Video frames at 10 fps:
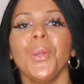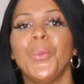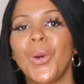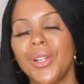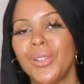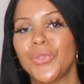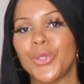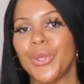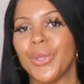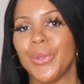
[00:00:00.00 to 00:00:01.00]
one
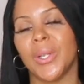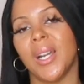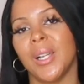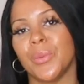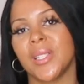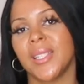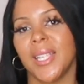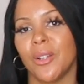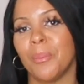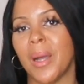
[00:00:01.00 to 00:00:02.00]
afternoon I was
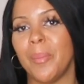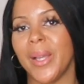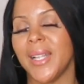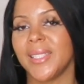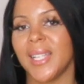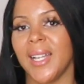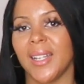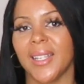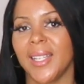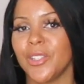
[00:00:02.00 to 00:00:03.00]
sitting on my bed, and
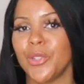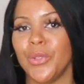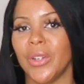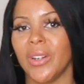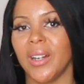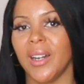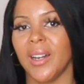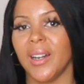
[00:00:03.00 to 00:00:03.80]
I kid you not,